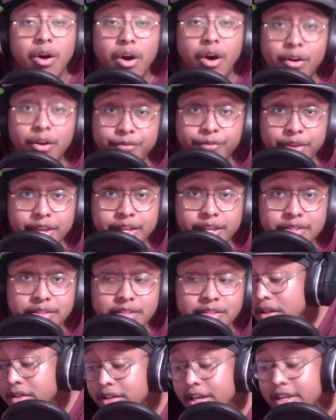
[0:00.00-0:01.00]

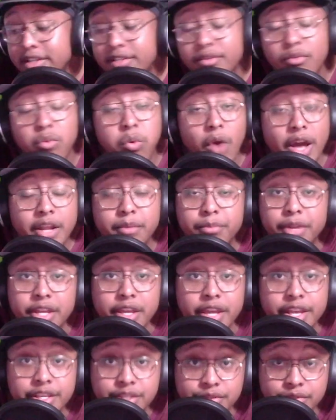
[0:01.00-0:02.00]
offense, there's quite a bit of
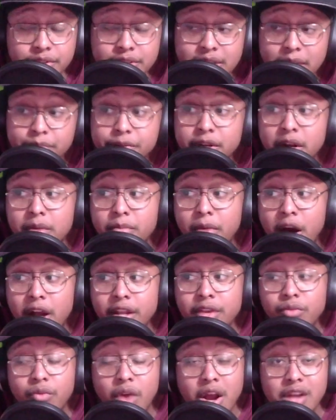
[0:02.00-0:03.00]
injuries. I mean,
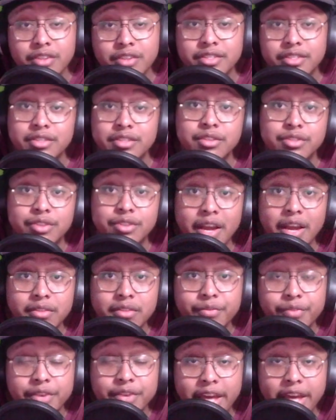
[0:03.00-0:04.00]
Armani Rogers is an
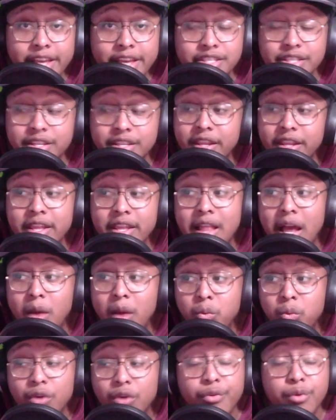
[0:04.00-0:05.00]
undrafted free agent, and Eli
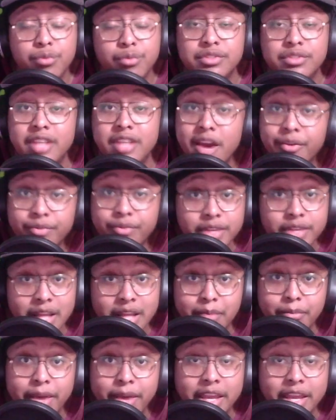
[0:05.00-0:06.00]
Wolf, who's definitely
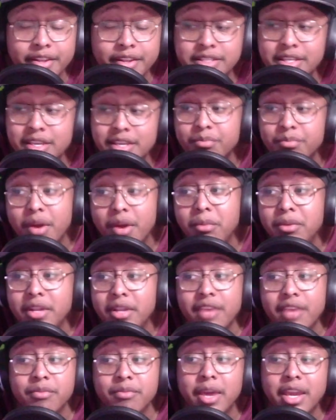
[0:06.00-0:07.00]
not making the team, probably
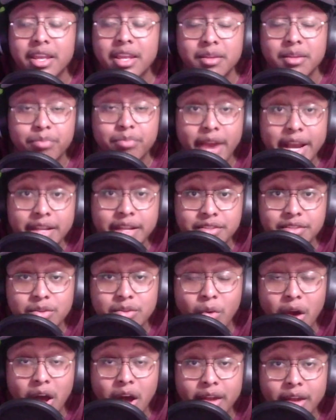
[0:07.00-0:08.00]
not even making the practice
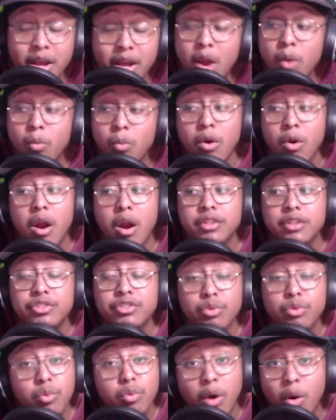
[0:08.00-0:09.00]
squad, were our
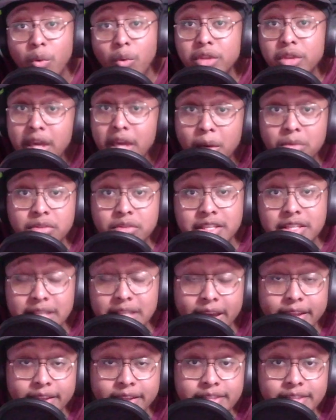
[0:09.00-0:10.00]
two only healthy
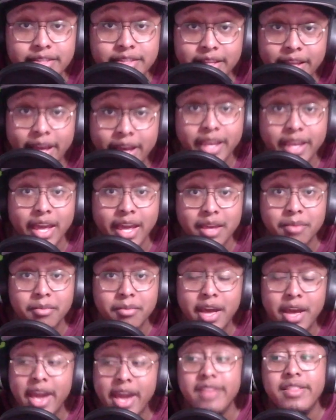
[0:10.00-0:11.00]
tight ends in that game.
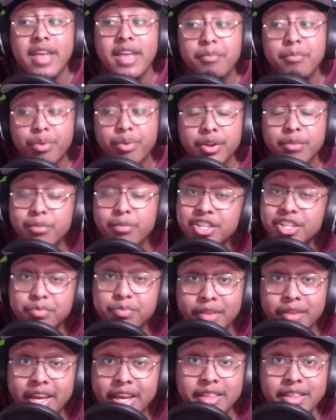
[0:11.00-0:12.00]
And they pretty much
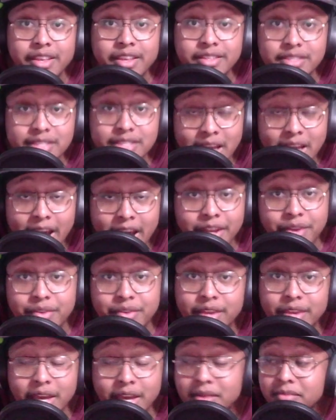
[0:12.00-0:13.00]
played the entire
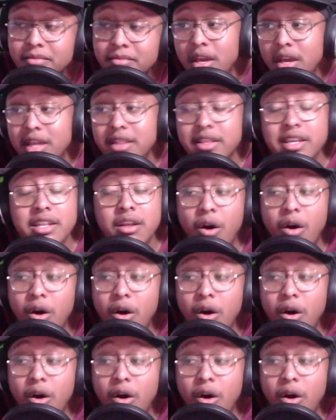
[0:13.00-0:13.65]
game. And then the